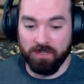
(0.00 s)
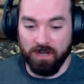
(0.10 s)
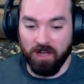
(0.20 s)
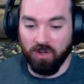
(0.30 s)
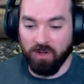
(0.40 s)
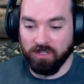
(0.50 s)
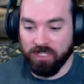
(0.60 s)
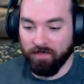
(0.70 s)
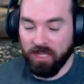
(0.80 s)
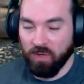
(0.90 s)
Knock on
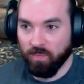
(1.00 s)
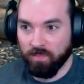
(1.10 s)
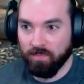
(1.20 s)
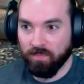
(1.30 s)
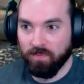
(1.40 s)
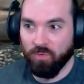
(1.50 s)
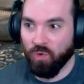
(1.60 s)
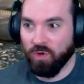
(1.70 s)
something wood